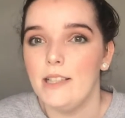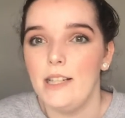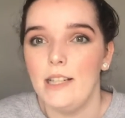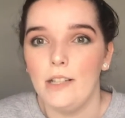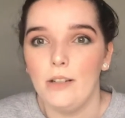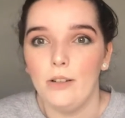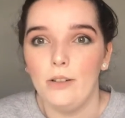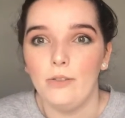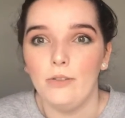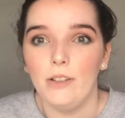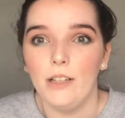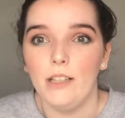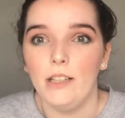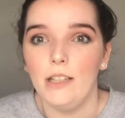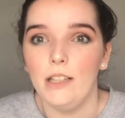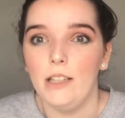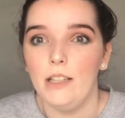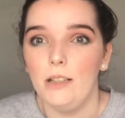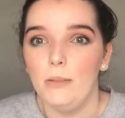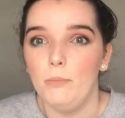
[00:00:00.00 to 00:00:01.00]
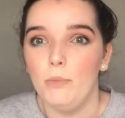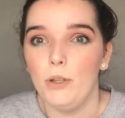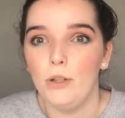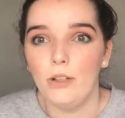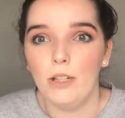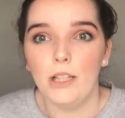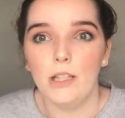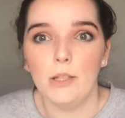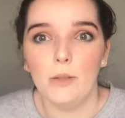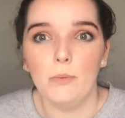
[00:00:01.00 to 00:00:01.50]
eco-friendly
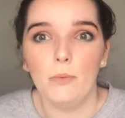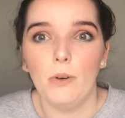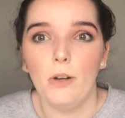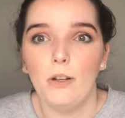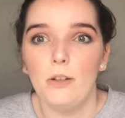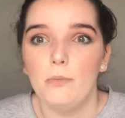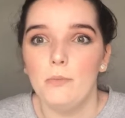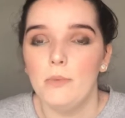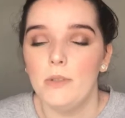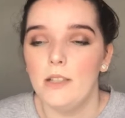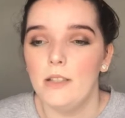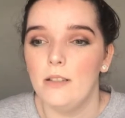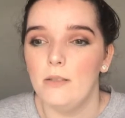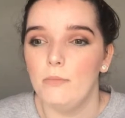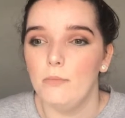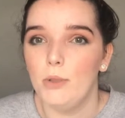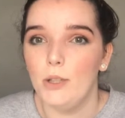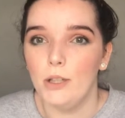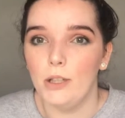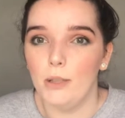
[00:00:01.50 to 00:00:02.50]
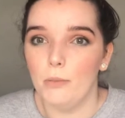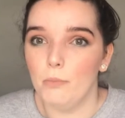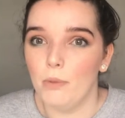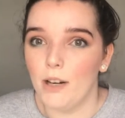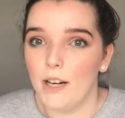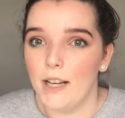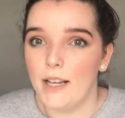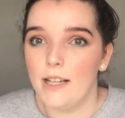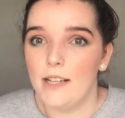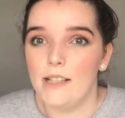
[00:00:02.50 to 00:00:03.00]
beauty swaps and beauty
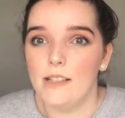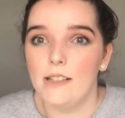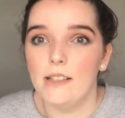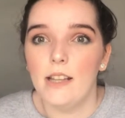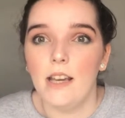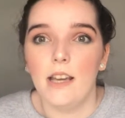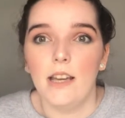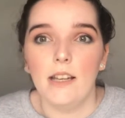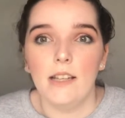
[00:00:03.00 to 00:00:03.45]
brands,